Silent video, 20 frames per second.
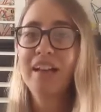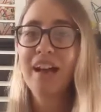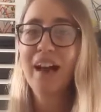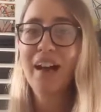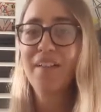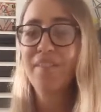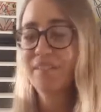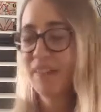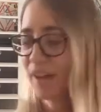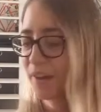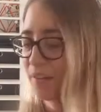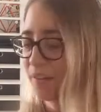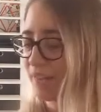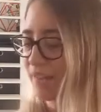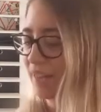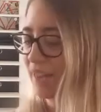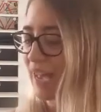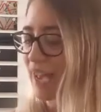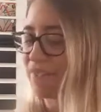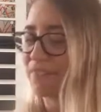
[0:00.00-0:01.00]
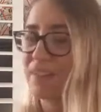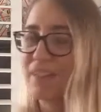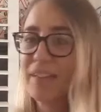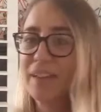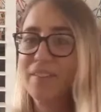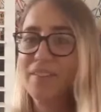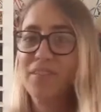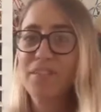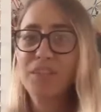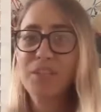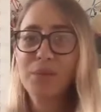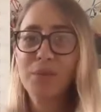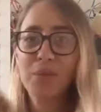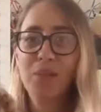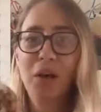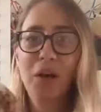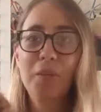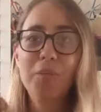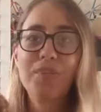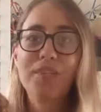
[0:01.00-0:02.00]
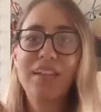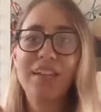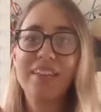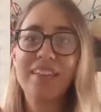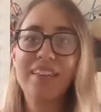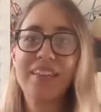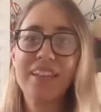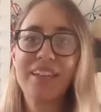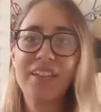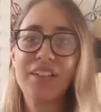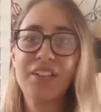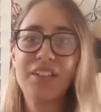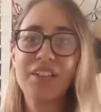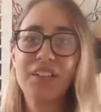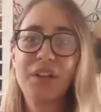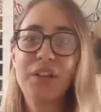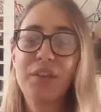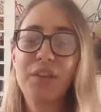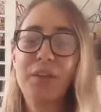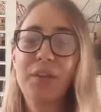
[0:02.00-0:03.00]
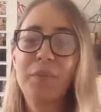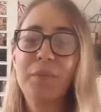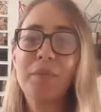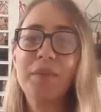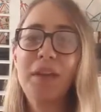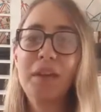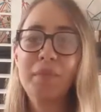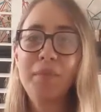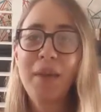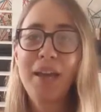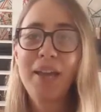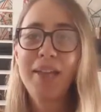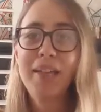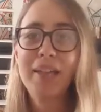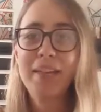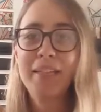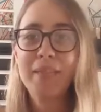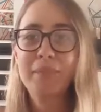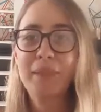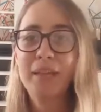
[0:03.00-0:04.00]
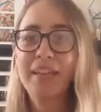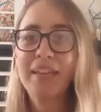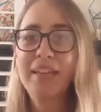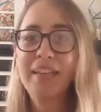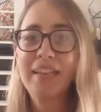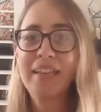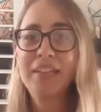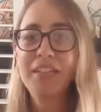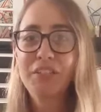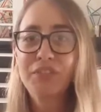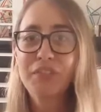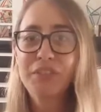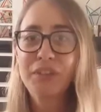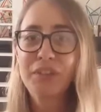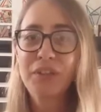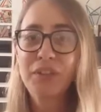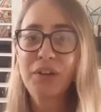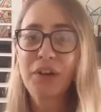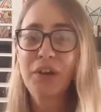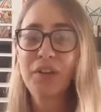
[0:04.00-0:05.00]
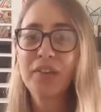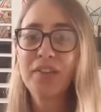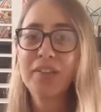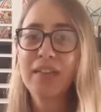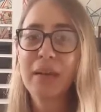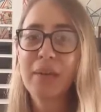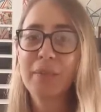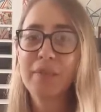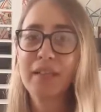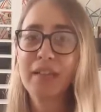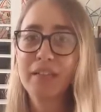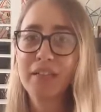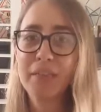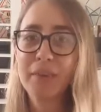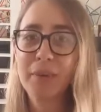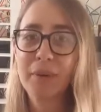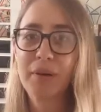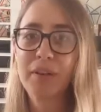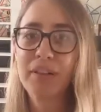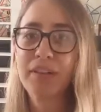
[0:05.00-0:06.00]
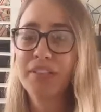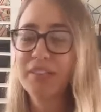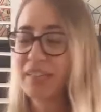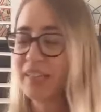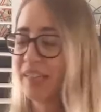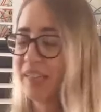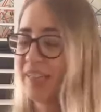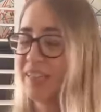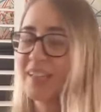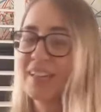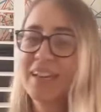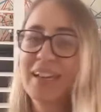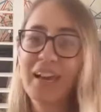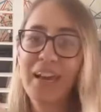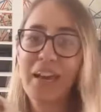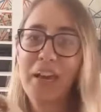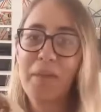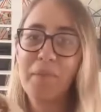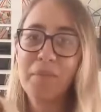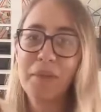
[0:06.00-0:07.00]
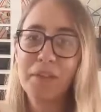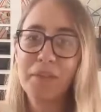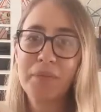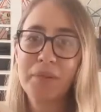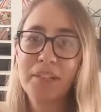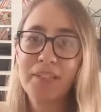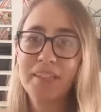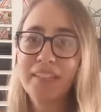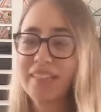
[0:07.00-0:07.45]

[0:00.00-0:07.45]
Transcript: I found that having a visual object that I could show them made explaining difficult concepts like topology much